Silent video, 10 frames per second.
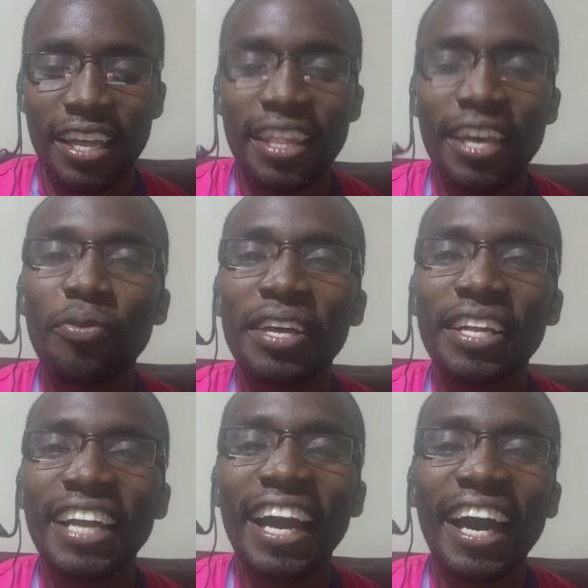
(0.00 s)
They
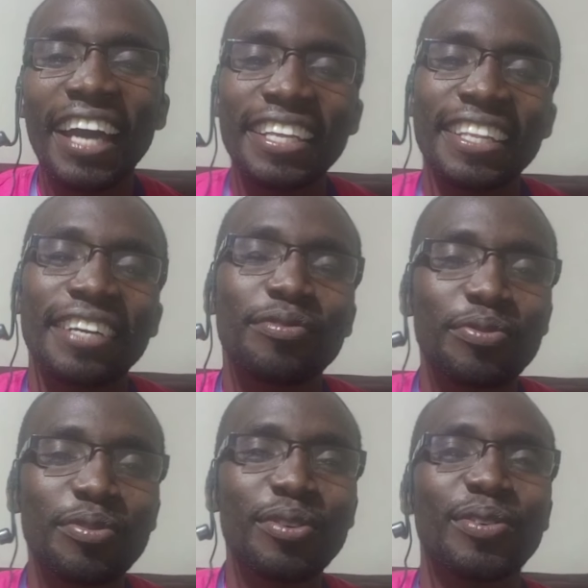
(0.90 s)
will carry the
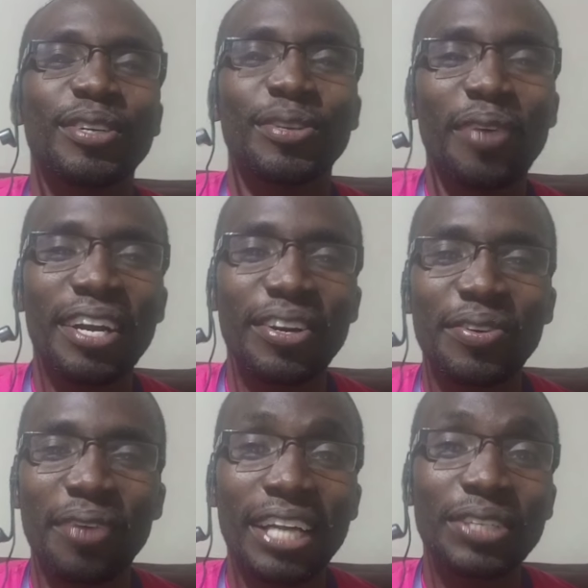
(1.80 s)
food one
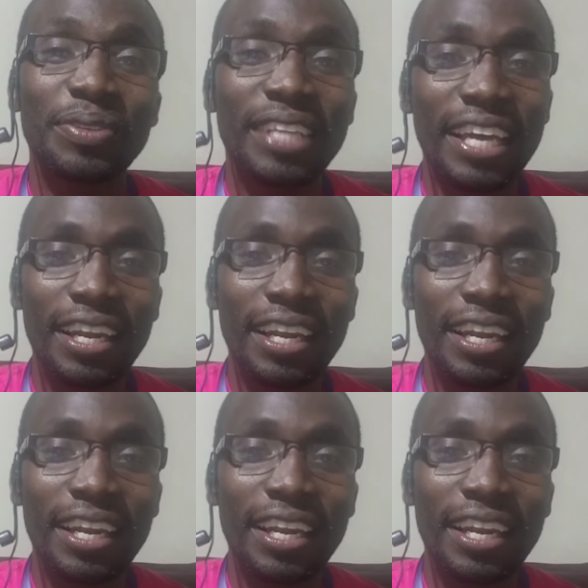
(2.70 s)
on one to the